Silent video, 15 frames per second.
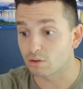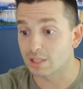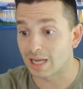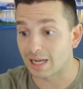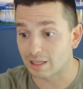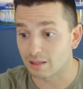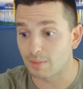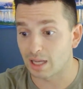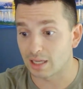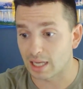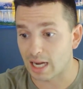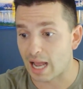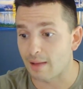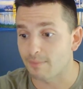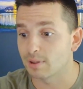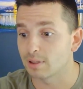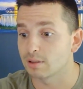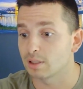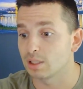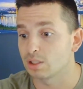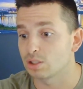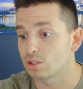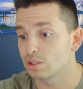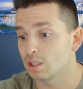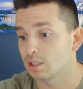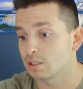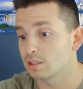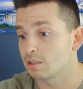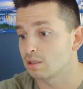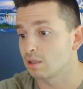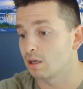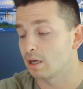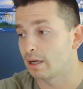that can make it happen. It's just